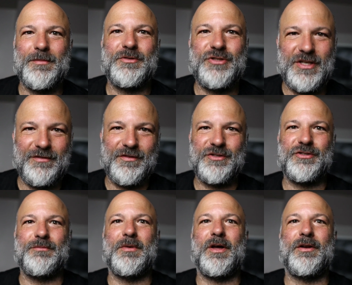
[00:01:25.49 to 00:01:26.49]
a machine
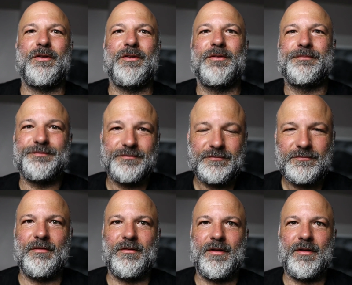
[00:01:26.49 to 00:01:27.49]
vision model?
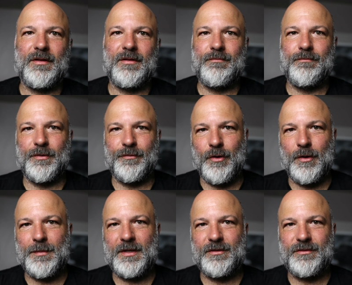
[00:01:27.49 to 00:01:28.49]
The
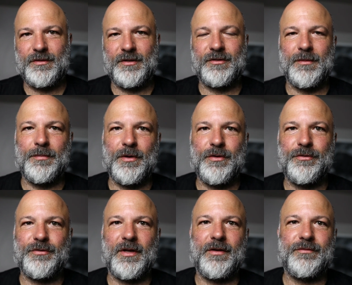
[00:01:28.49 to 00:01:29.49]
performance is
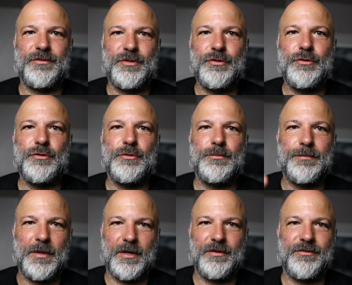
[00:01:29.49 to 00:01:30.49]
composed of two
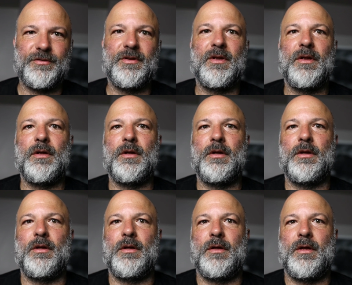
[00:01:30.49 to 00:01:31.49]
parts.
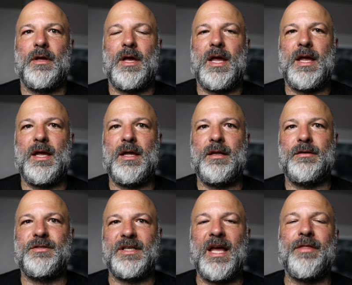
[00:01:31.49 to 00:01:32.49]
And
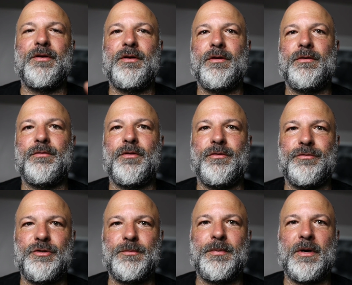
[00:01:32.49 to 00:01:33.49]
together, those
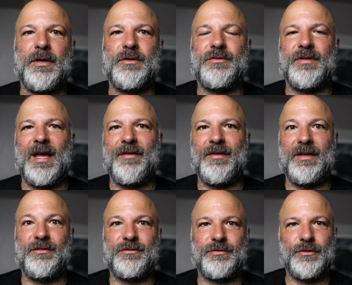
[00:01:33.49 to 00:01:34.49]
two parts have a
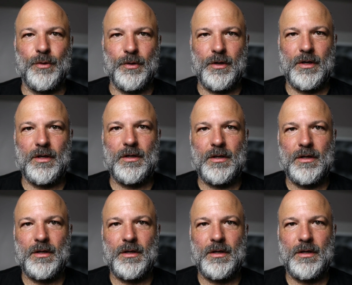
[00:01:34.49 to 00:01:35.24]
score